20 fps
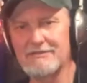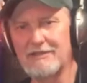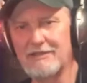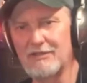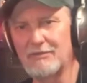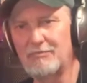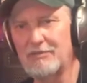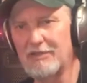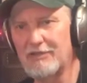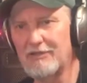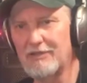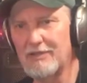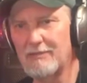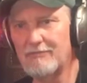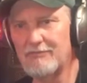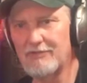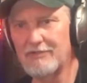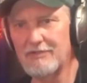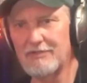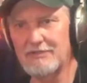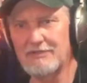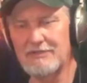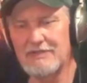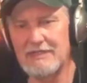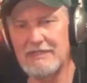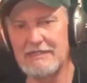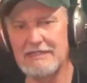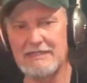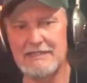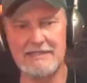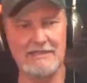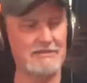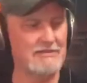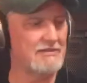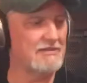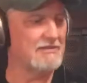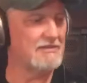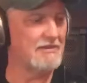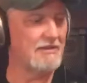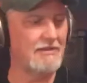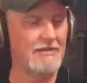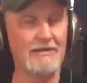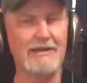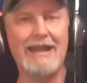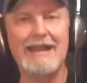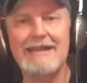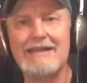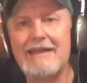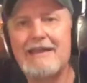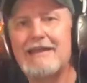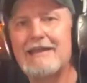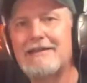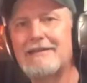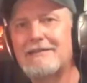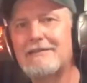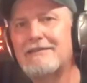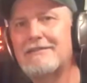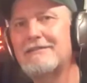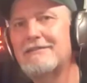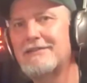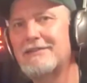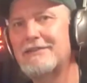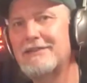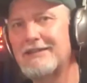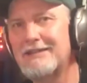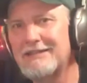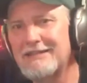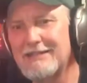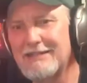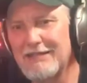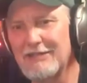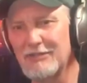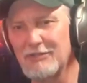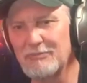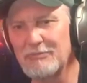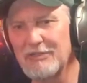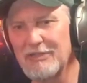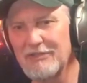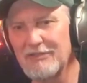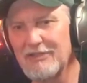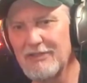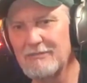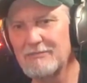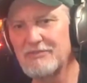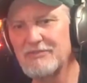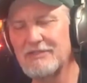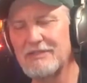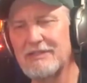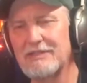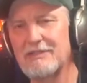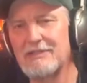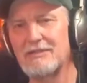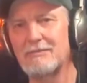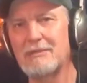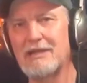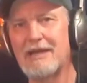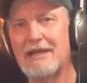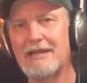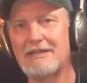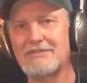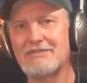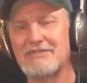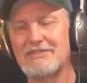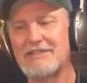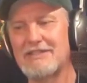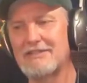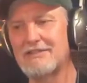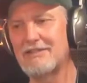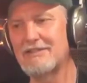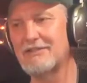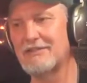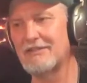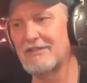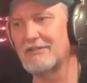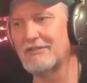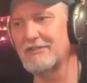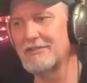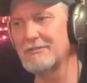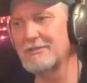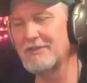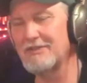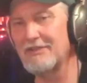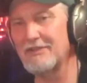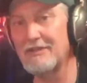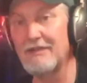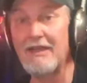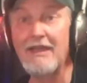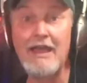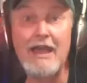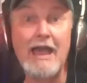on a pickup for a $180 guitar. I had the $90 pickup sitting in a box and had nothing to do with it.